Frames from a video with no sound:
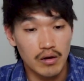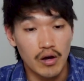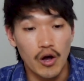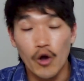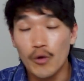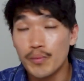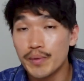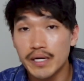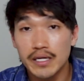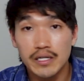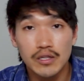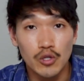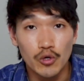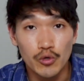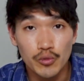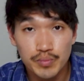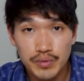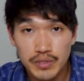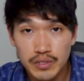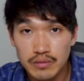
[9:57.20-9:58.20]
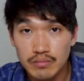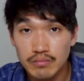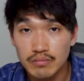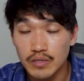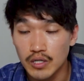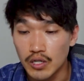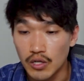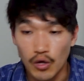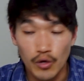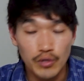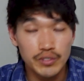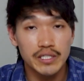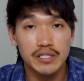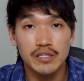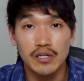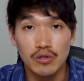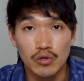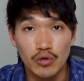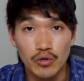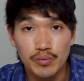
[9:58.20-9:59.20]
opening loops, closing
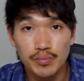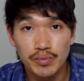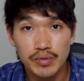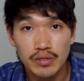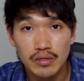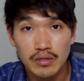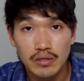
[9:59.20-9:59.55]
the loop,